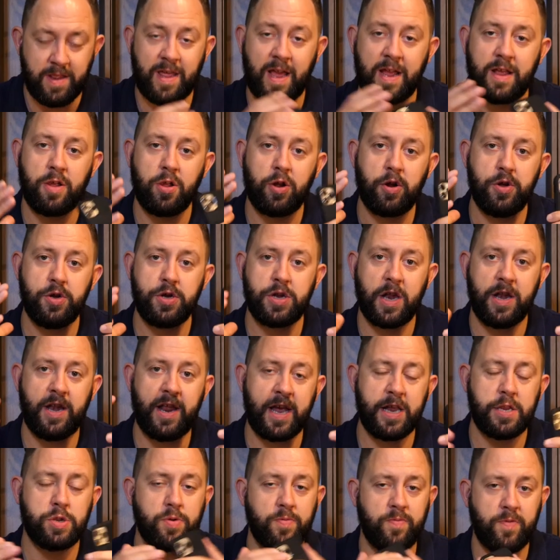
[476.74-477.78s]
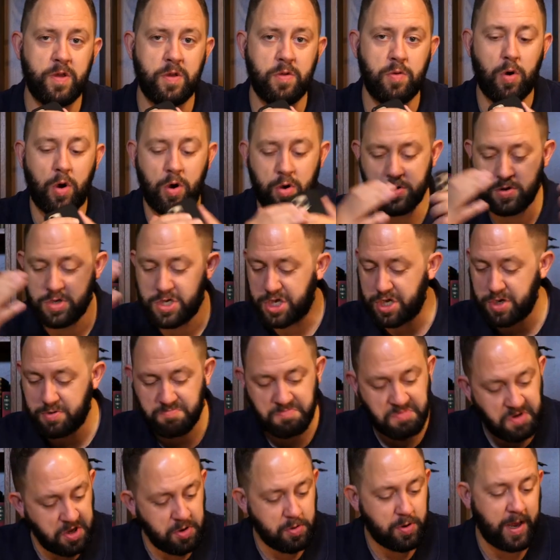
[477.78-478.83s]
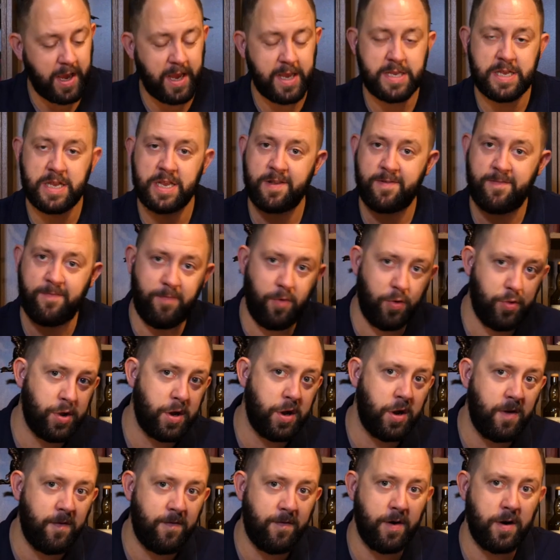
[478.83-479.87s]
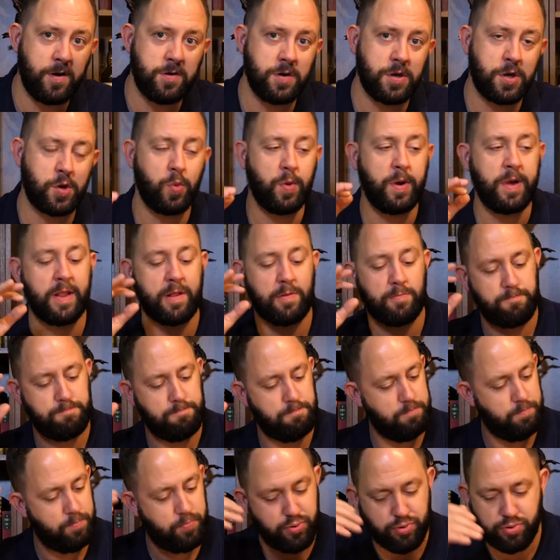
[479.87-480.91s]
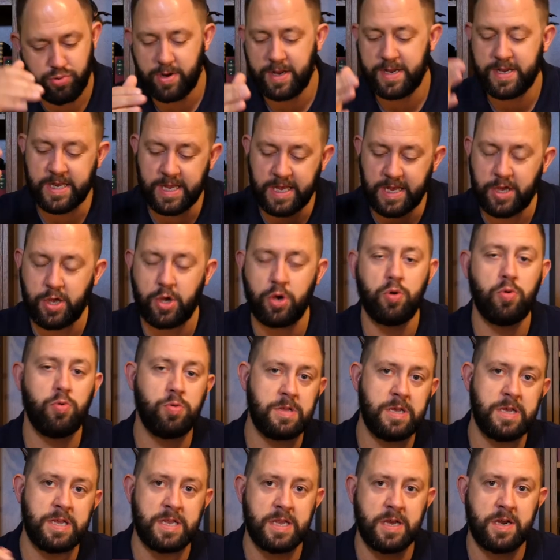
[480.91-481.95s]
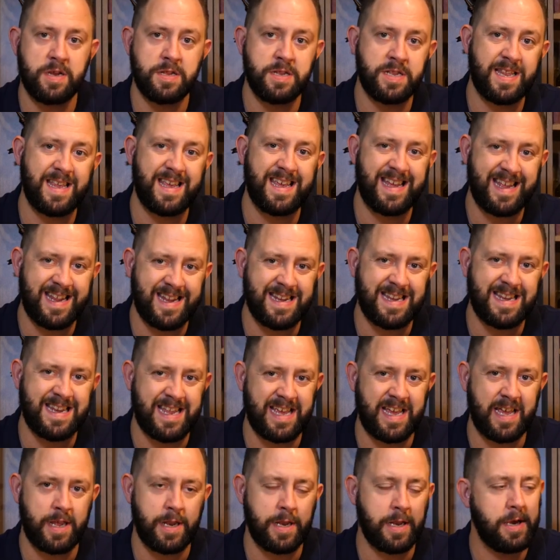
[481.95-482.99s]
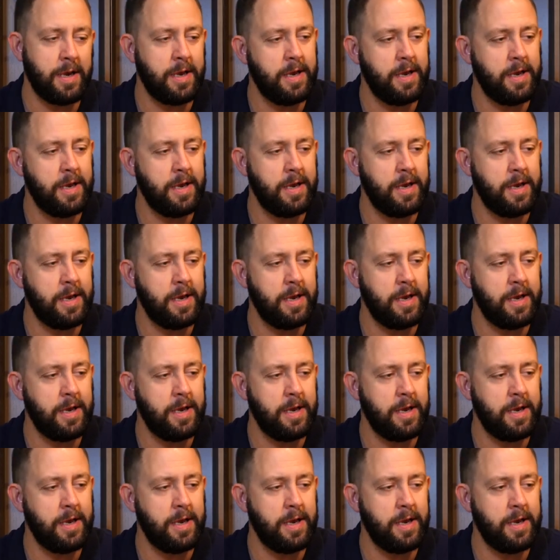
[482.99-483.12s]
And that concludes today's review on some new cases for the new phones with pretty cool designs indeed.